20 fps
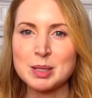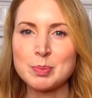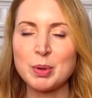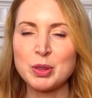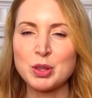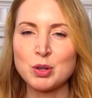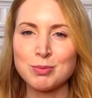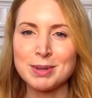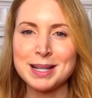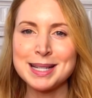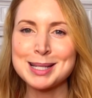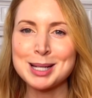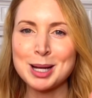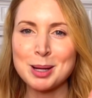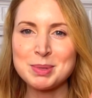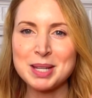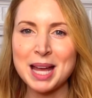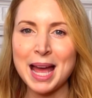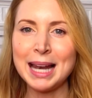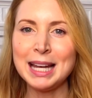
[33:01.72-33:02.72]
but the reason
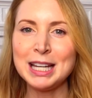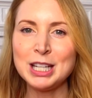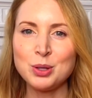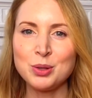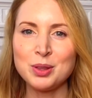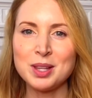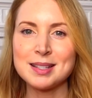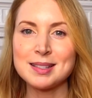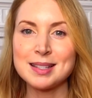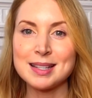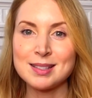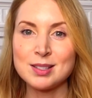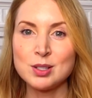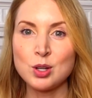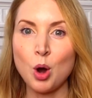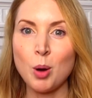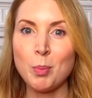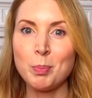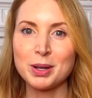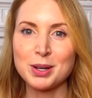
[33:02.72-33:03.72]
I'm telling you this is
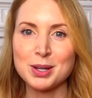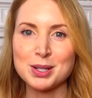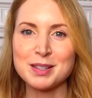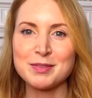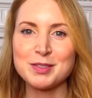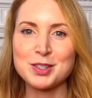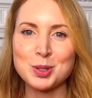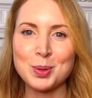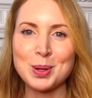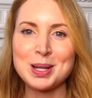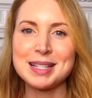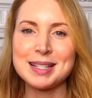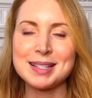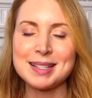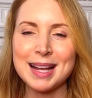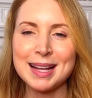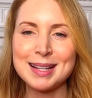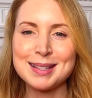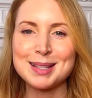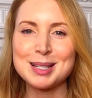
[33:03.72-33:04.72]
not because of the 20
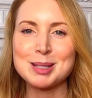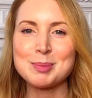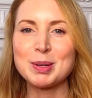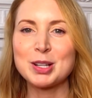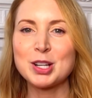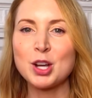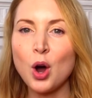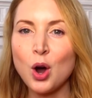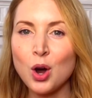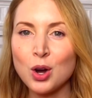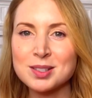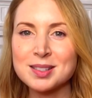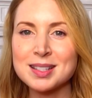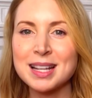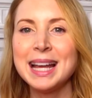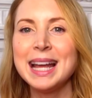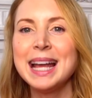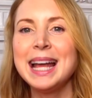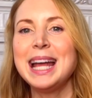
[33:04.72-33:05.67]
cents, it's because